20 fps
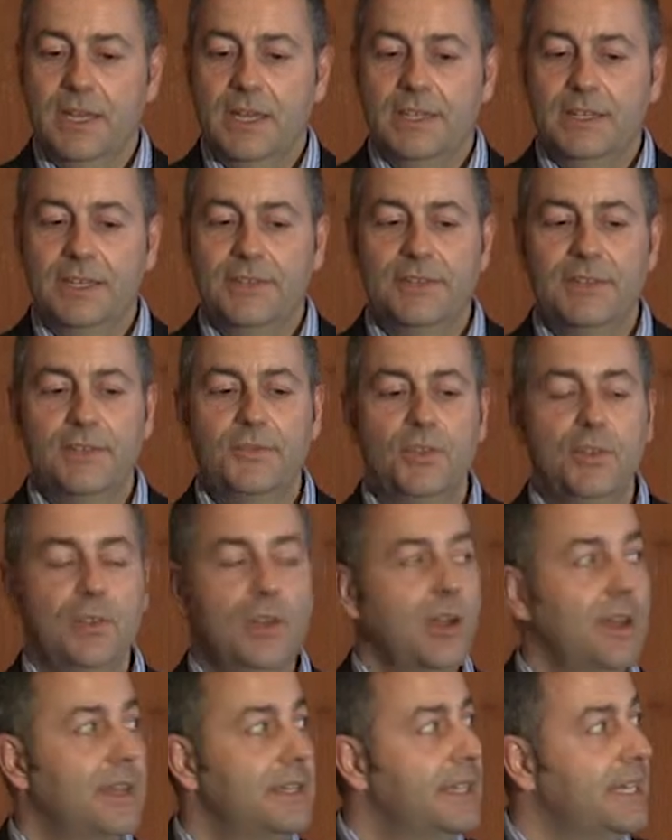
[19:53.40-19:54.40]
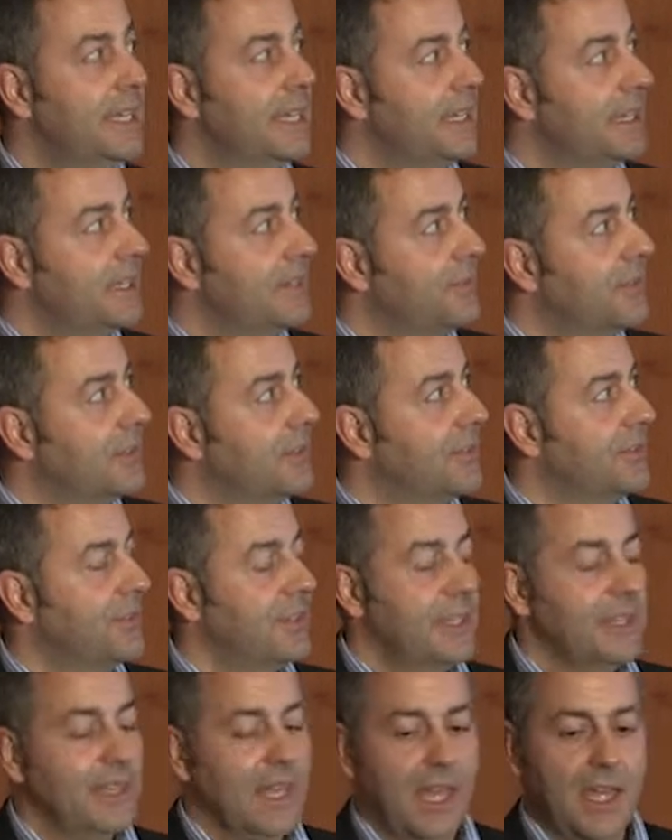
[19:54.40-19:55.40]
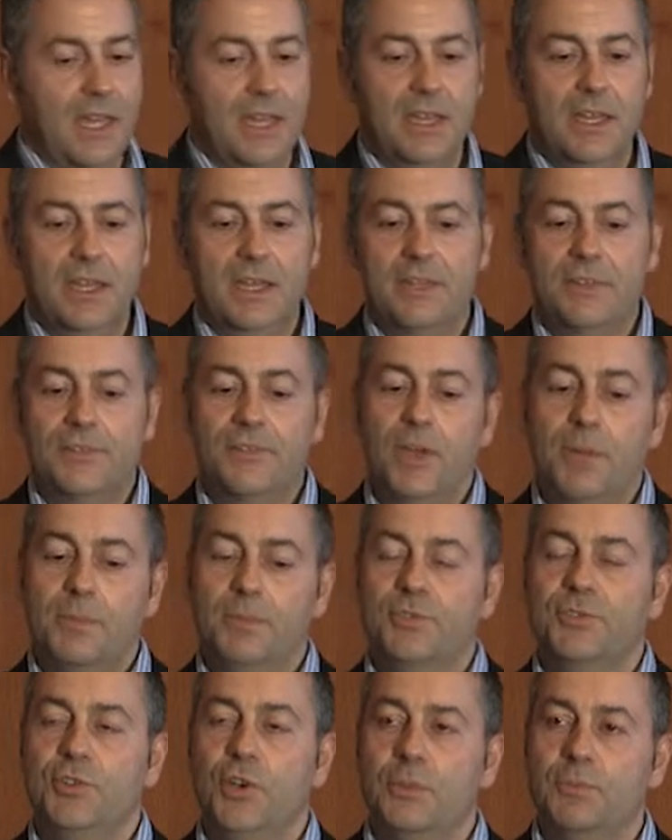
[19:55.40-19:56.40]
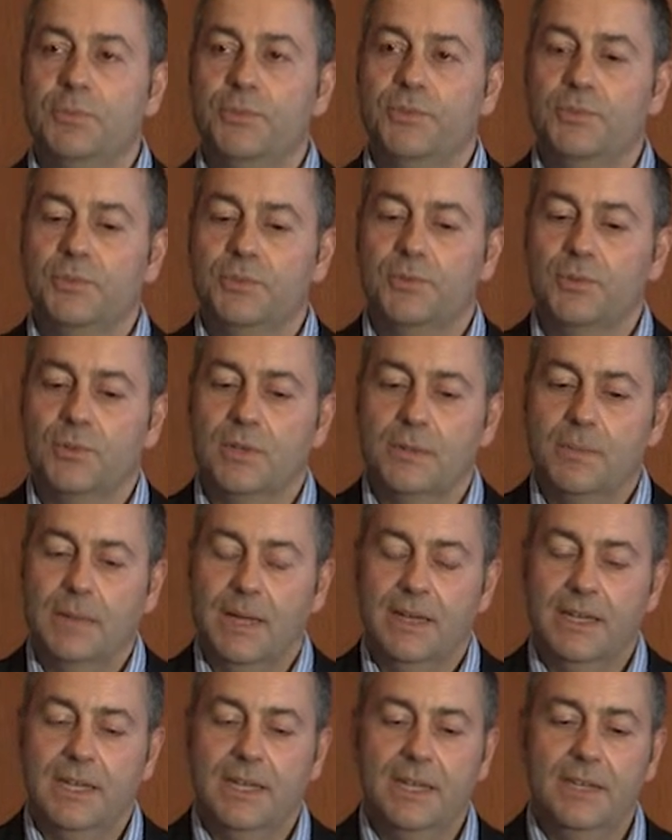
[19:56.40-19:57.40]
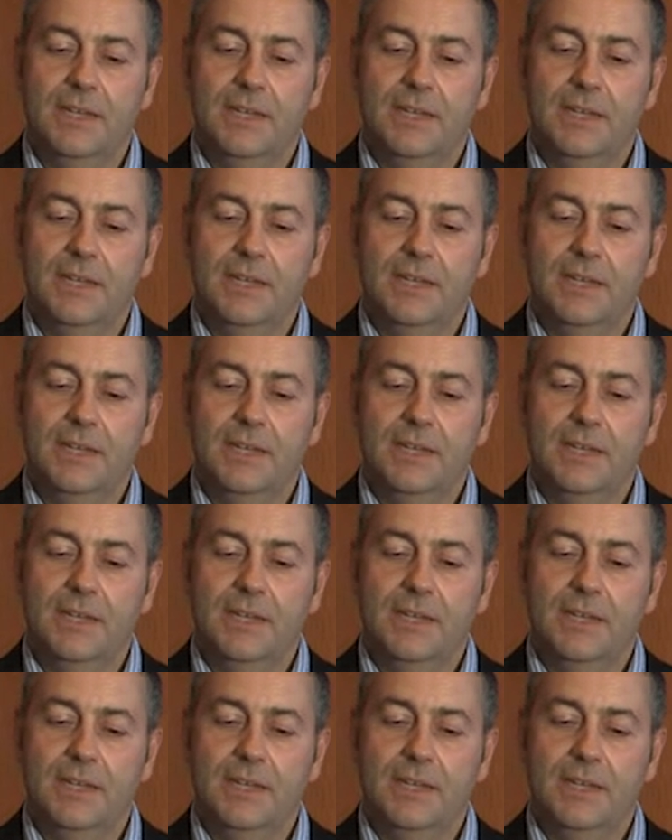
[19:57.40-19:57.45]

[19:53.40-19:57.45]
This gives you an idea, if you can see that, the type of jobs we're talking about here.